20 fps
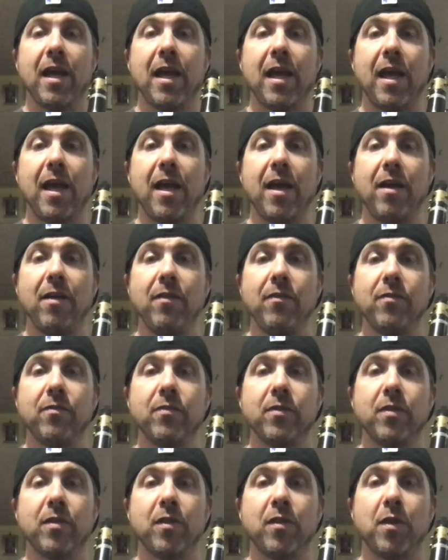F
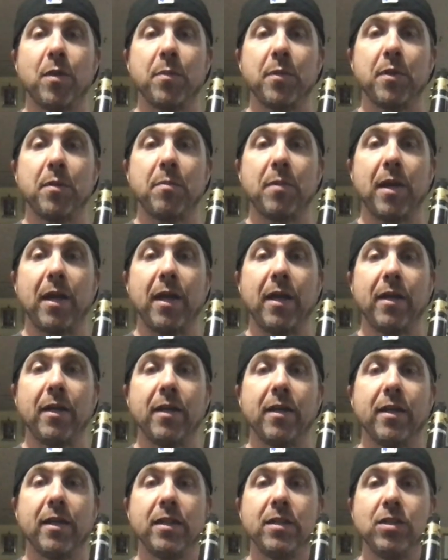with the thumb in the back,
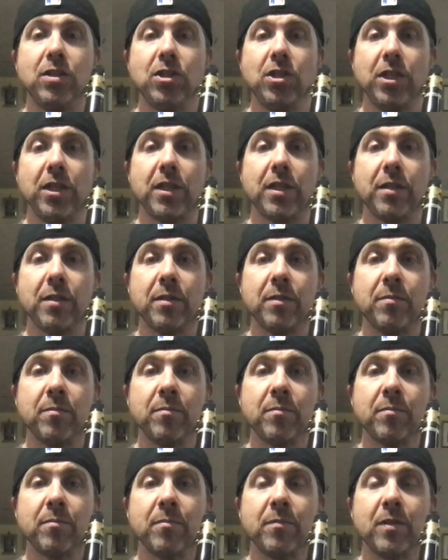and G.
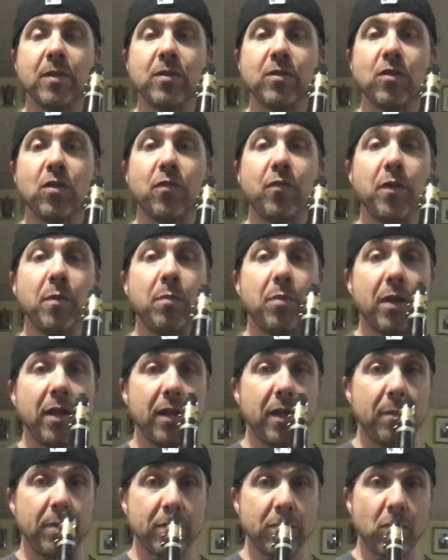So if we play
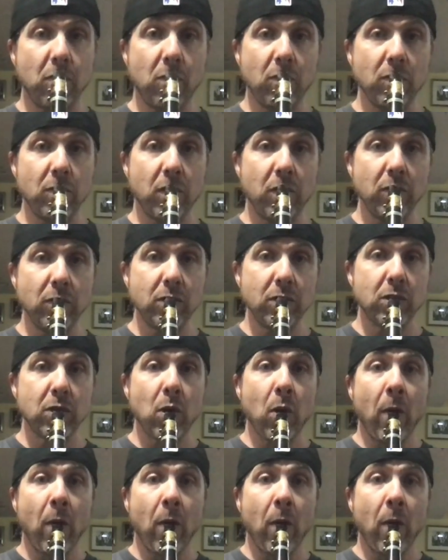them as whole notes,